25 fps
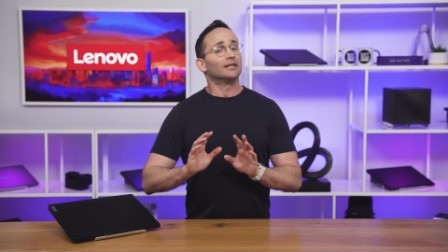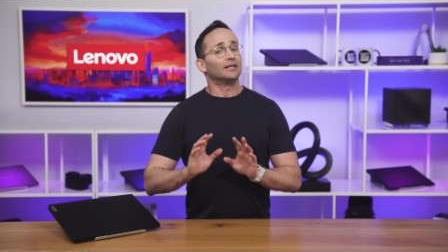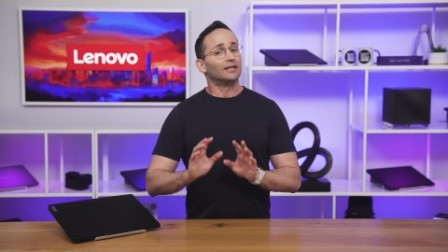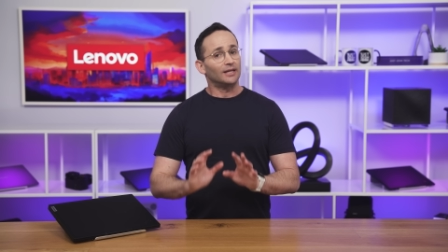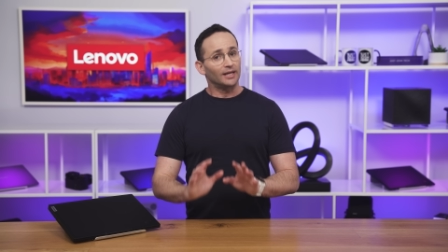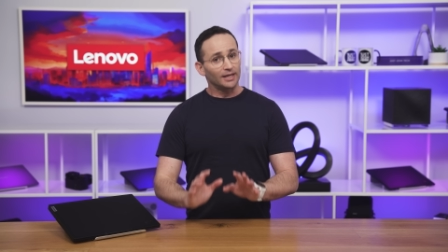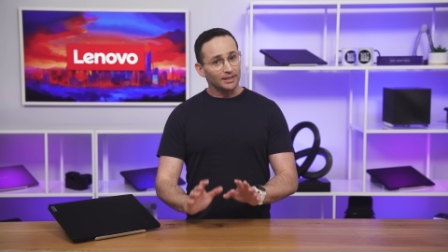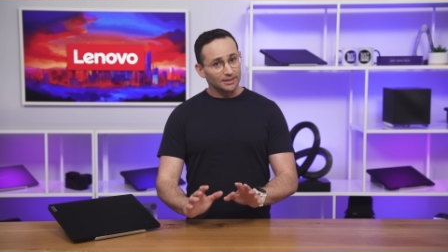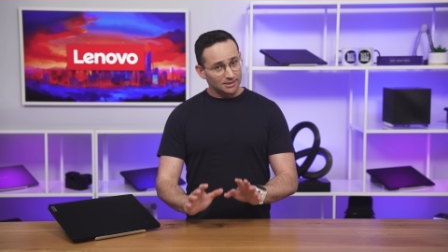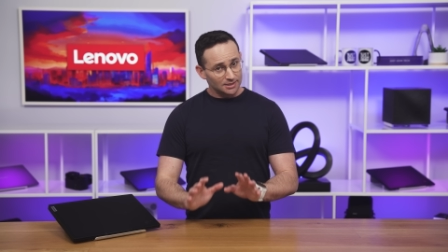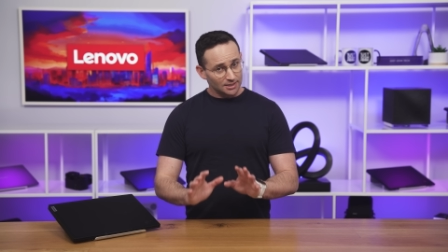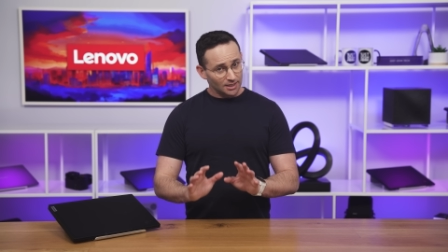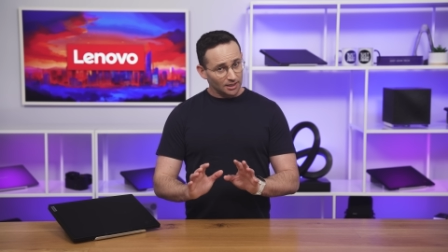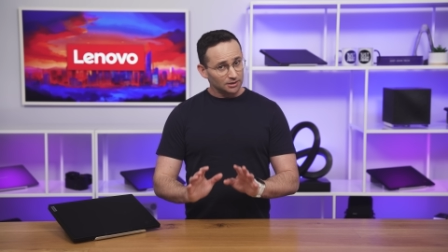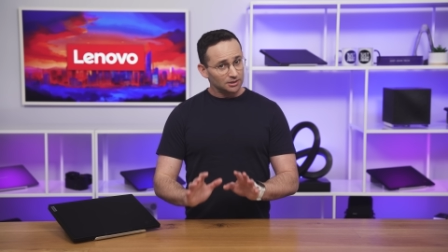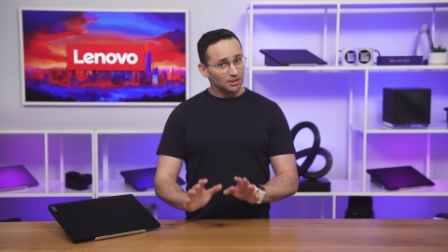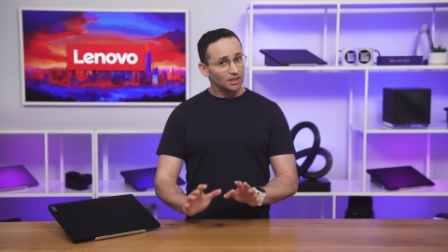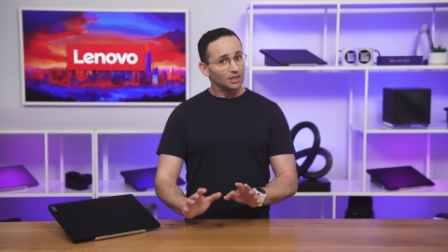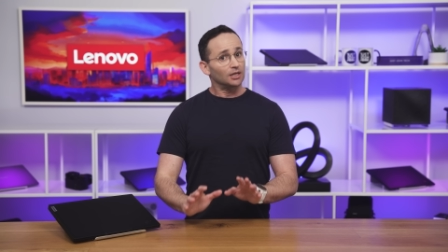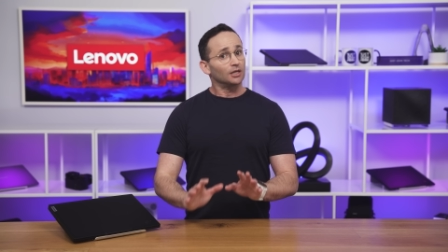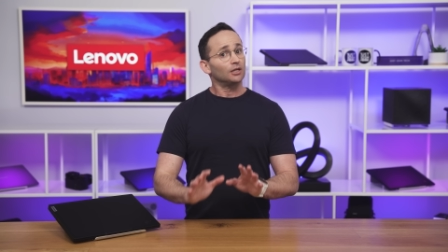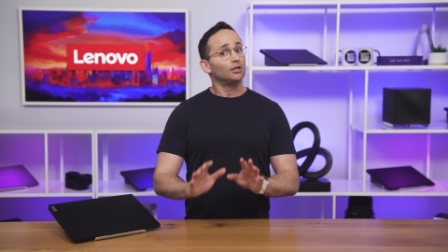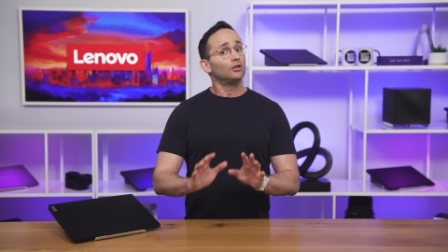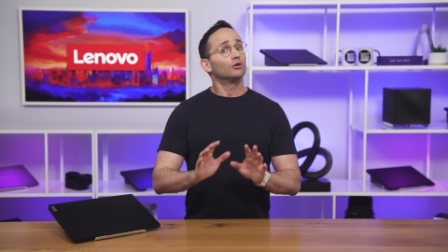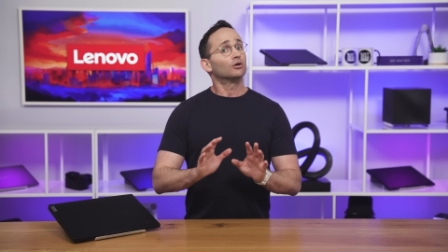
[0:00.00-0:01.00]
Let's now
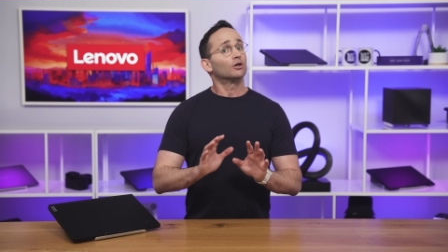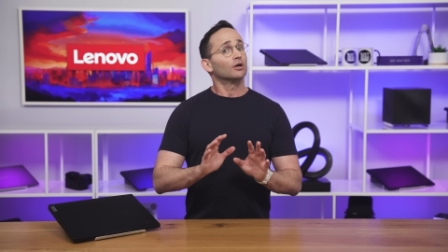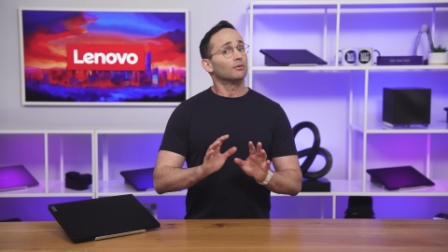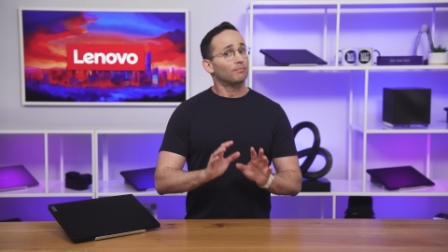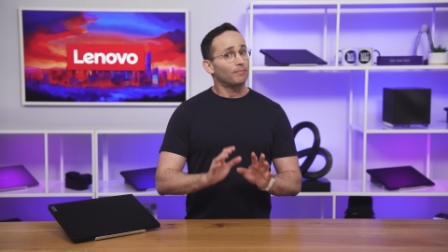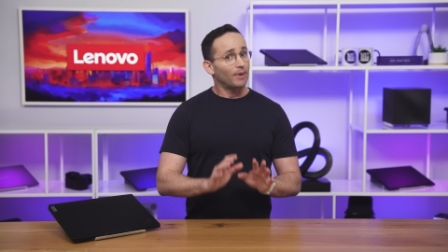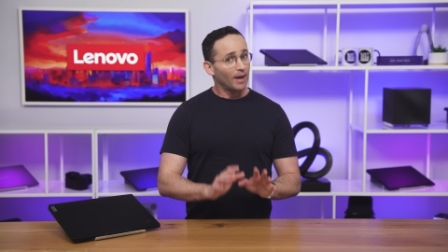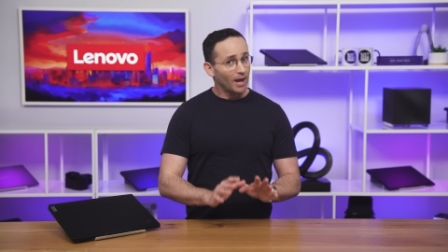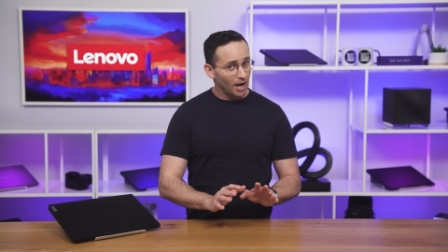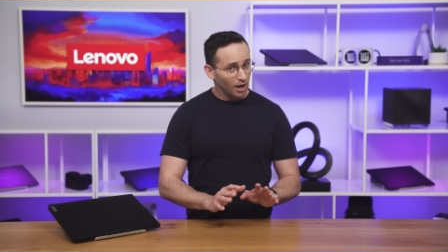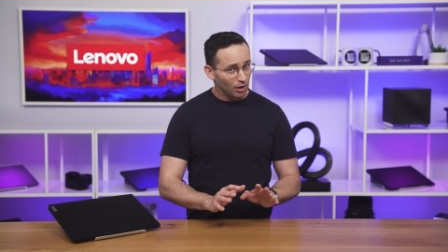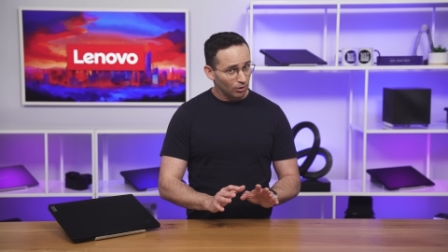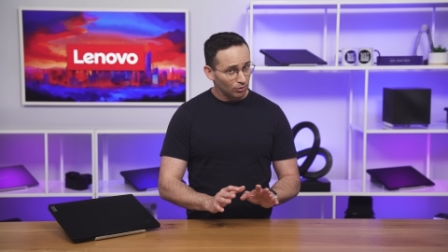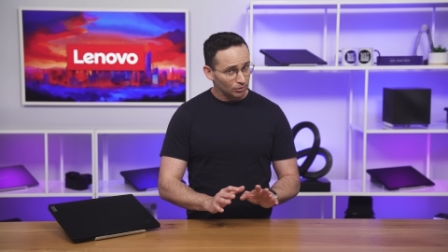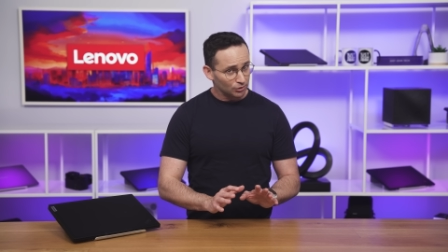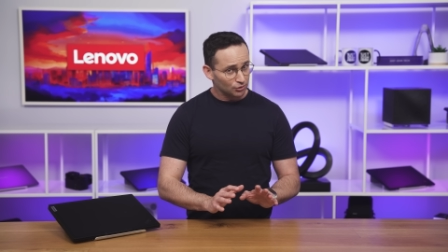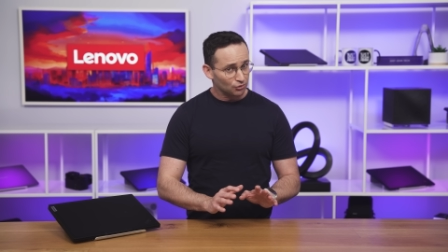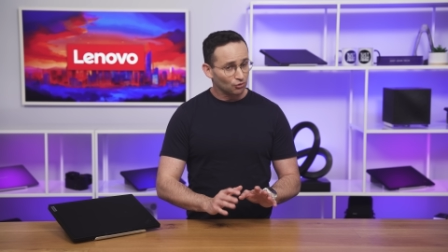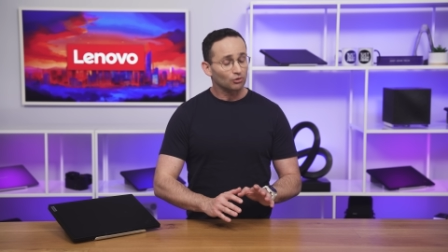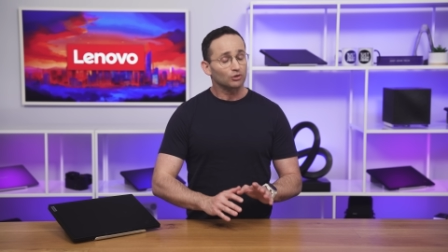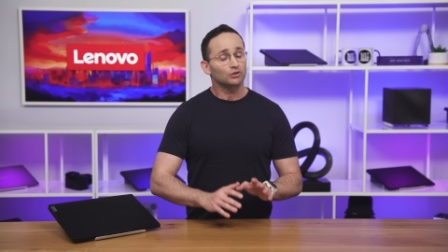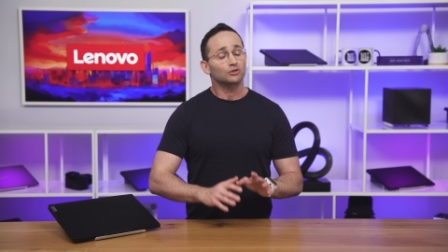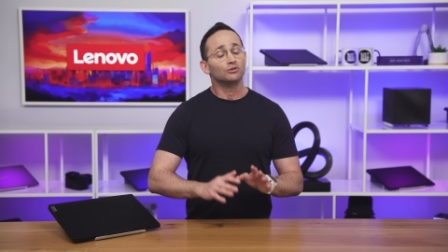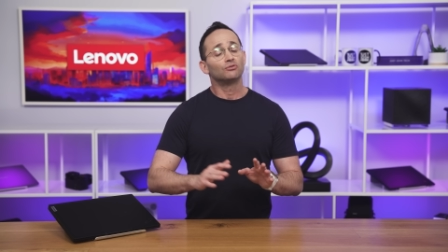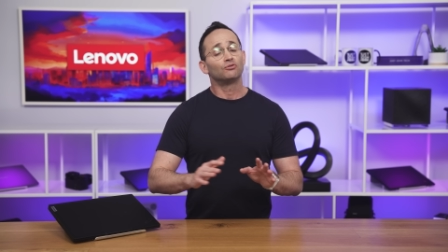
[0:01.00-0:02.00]
take a look at power
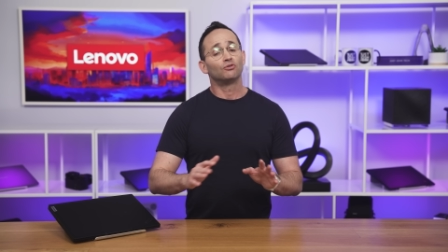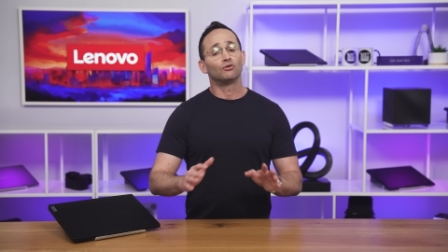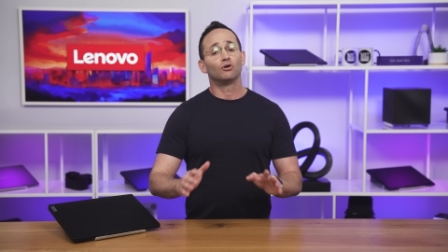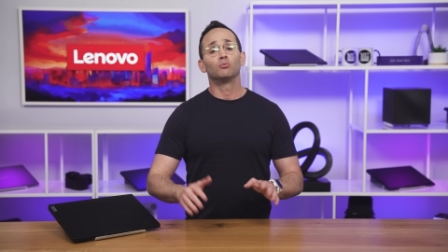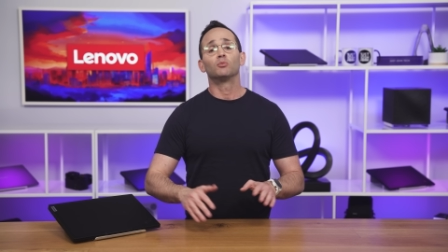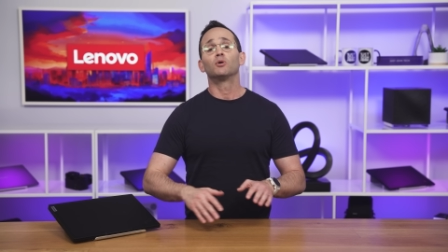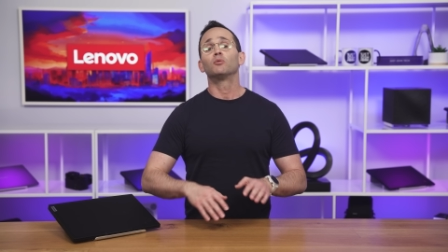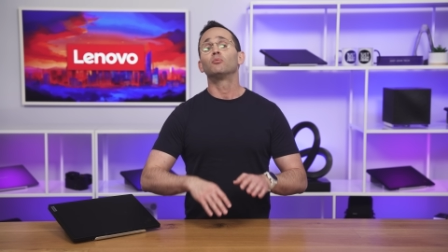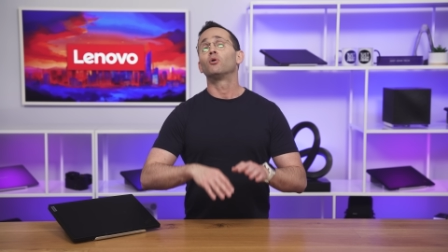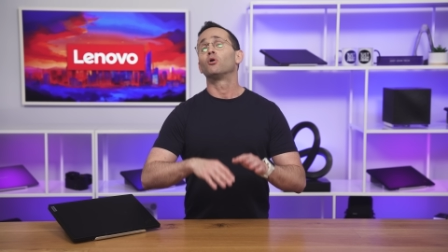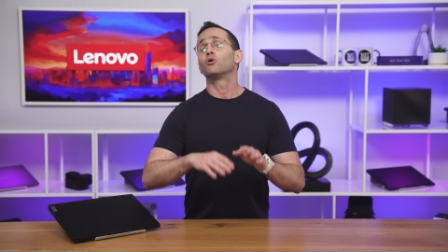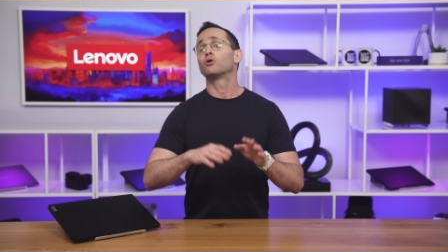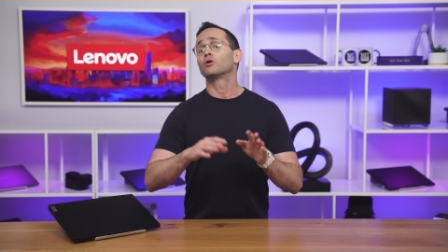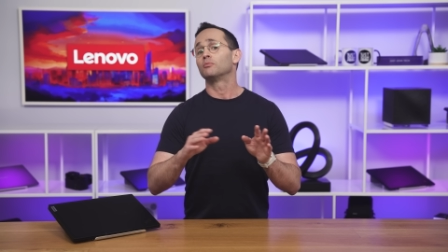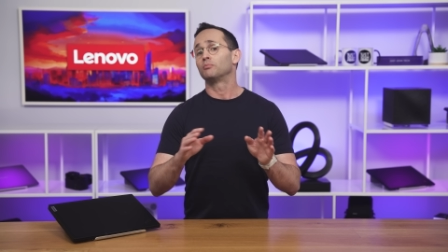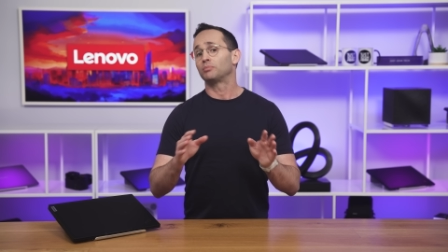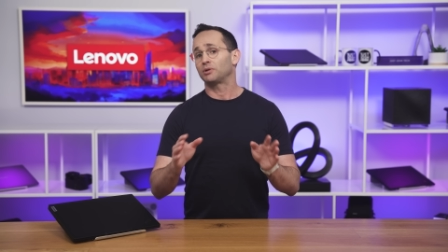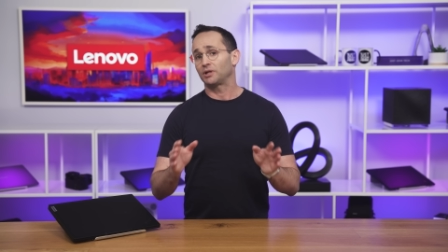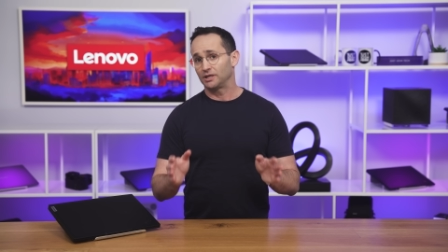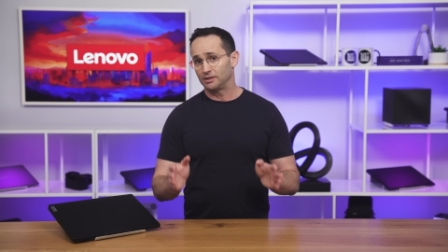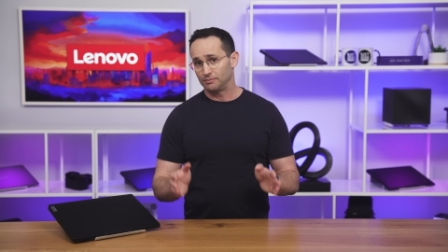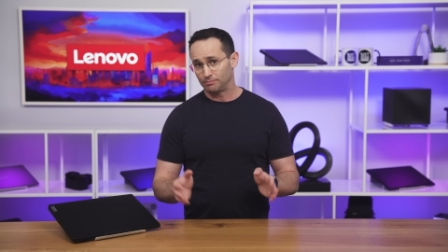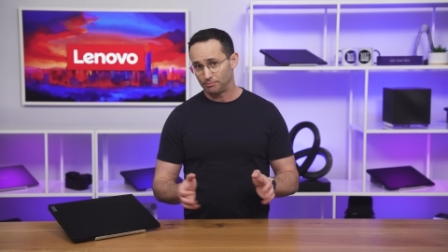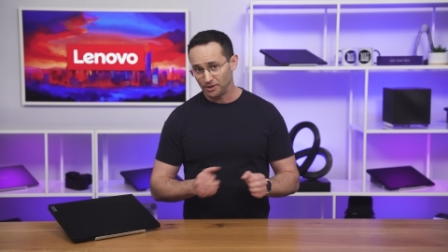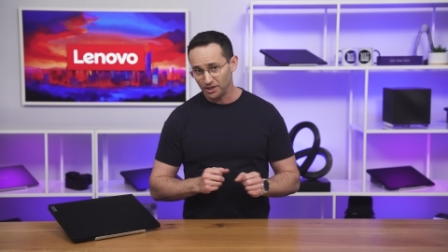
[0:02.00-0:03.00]
draw to form a more
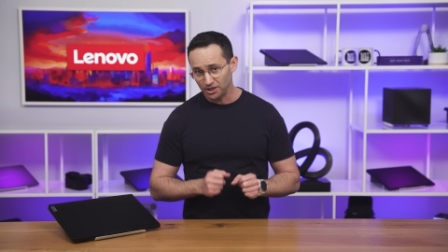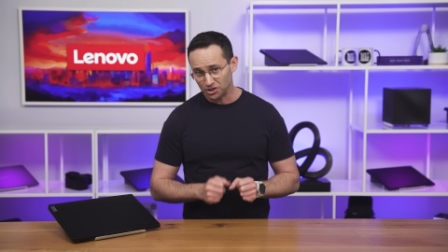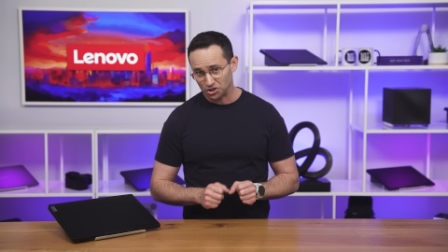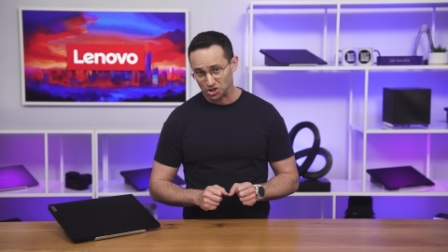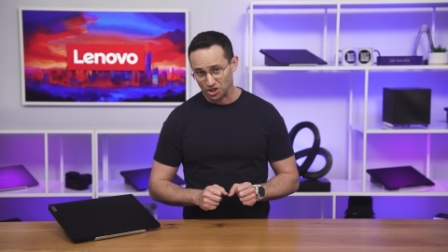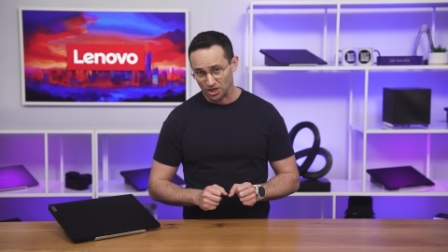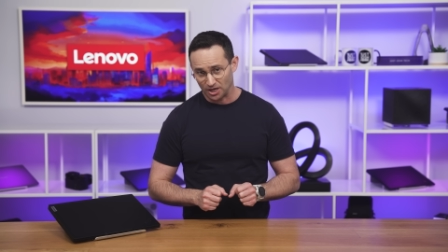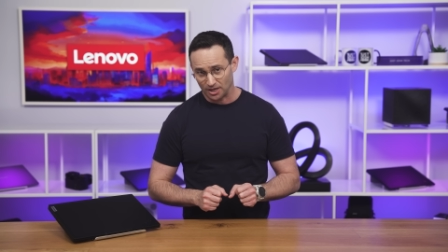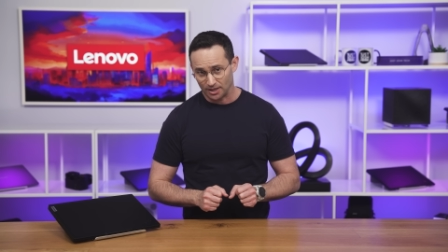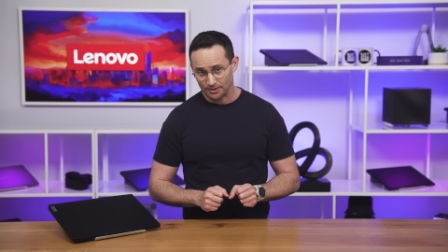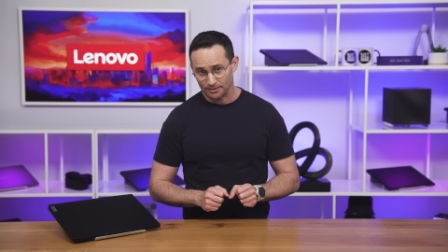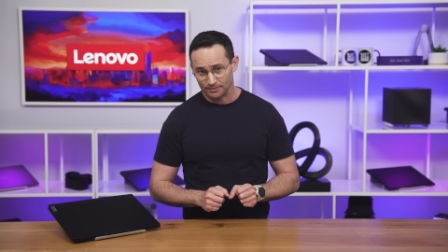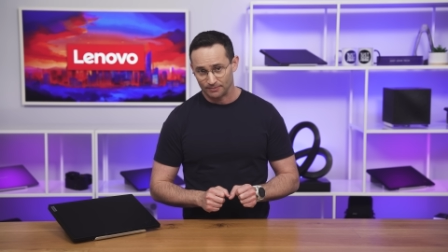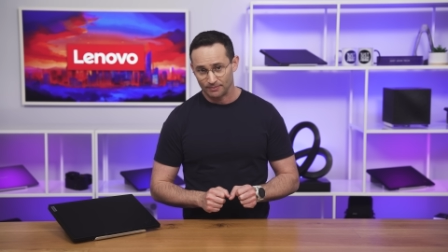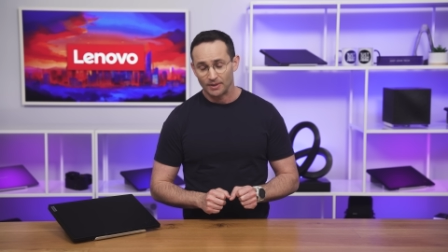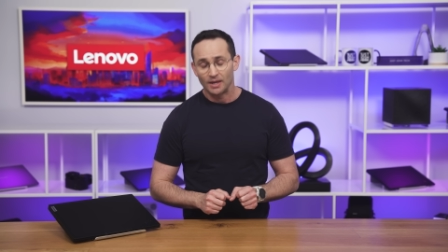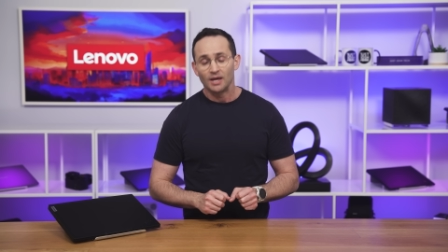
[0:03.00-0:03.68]
complete picture.